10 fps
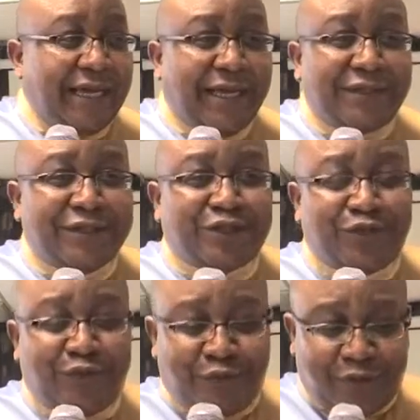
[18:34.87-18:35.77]
Now, did you
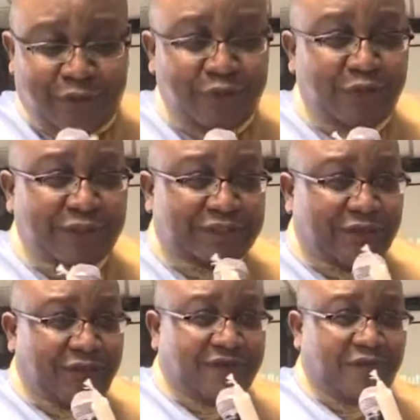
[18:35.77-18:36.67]
you know the
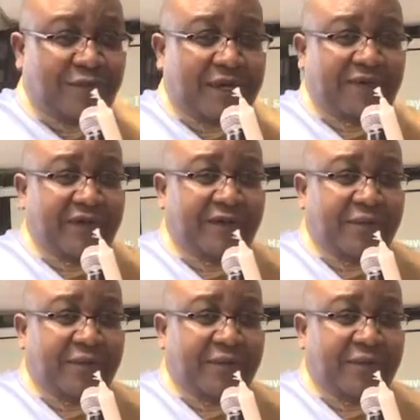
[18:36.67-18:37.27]
story of the woman of the